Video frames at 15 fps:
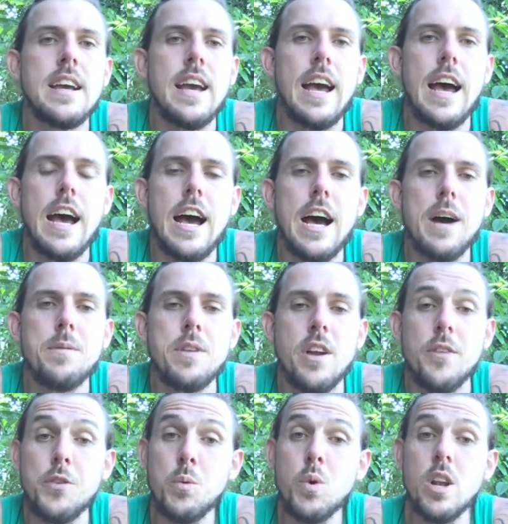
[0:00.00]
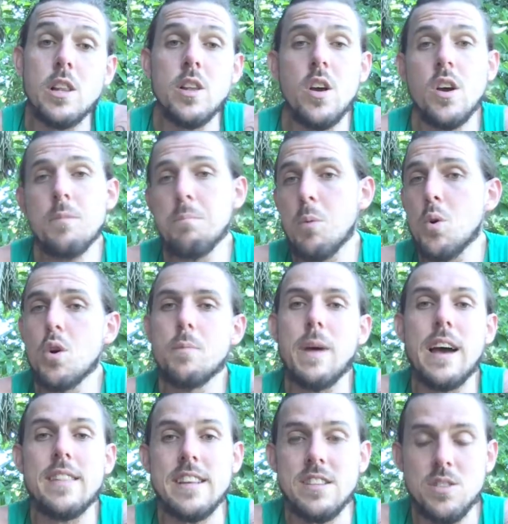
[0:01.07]
If you want to learn more
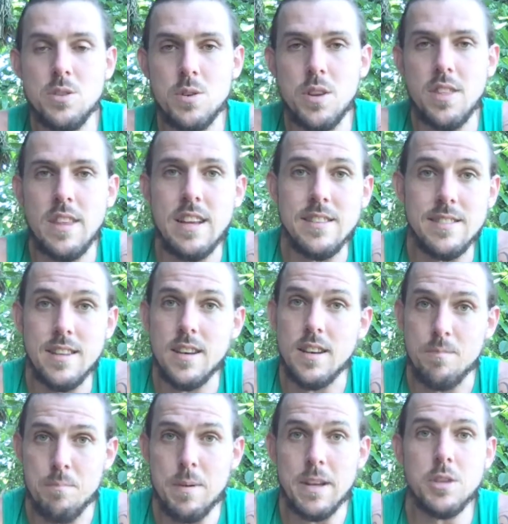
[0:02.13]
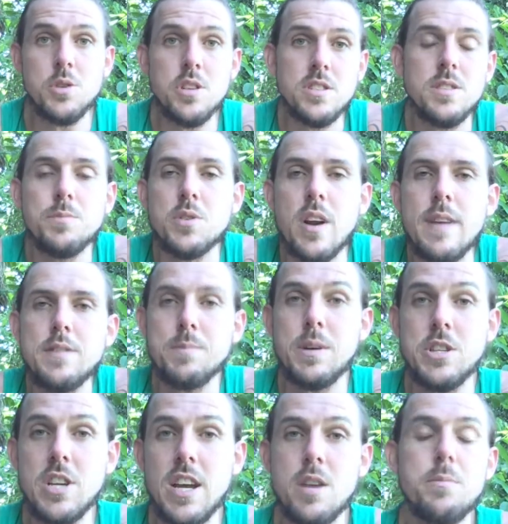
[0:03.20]
about these sort of things, then make sure you subscribe to my
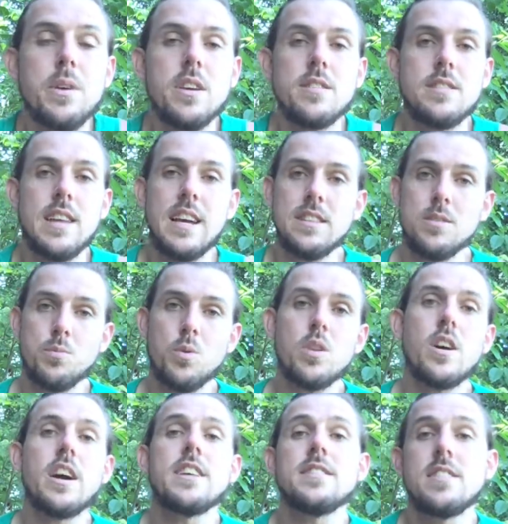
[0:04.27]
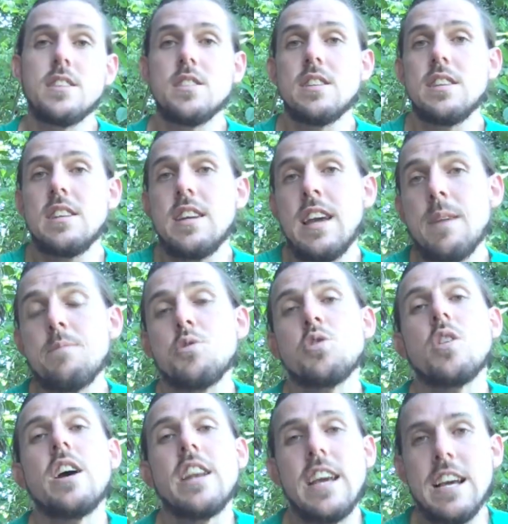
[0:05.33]
channel, because that's what I essentially am
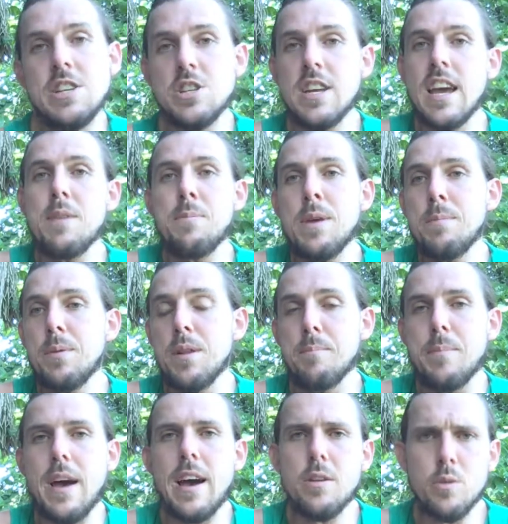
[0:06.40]
trying to educate people about,